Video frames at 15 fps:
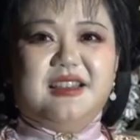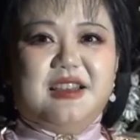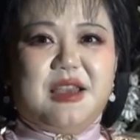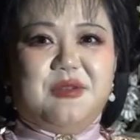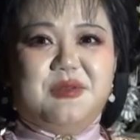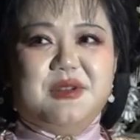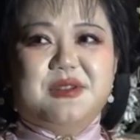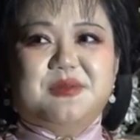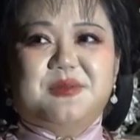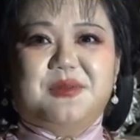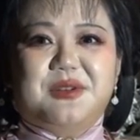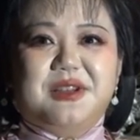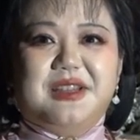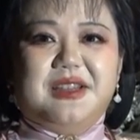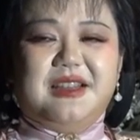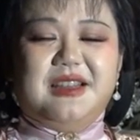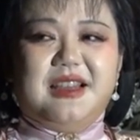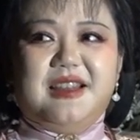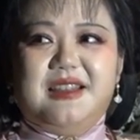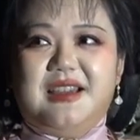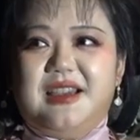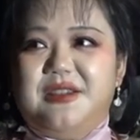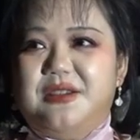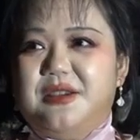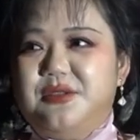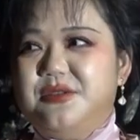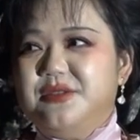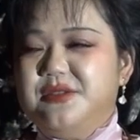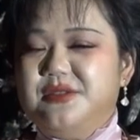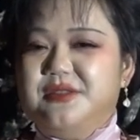Every spring, and I, I
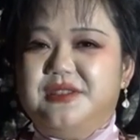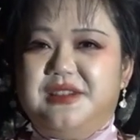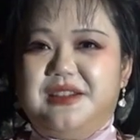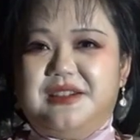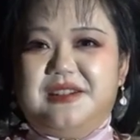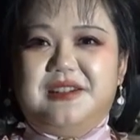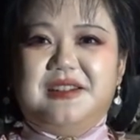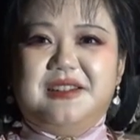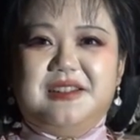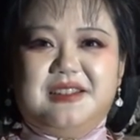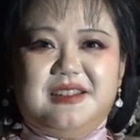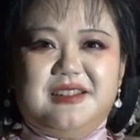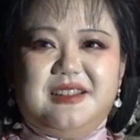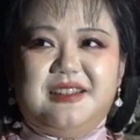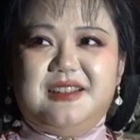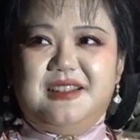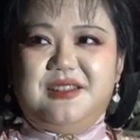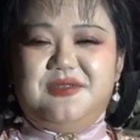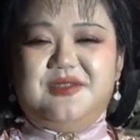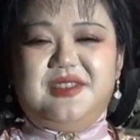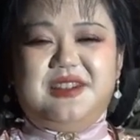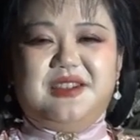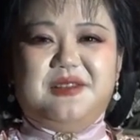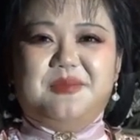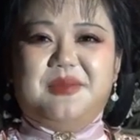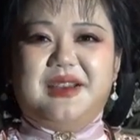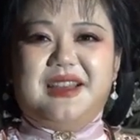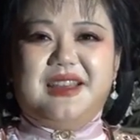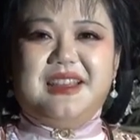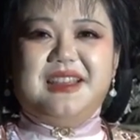used to near uh, live nearby.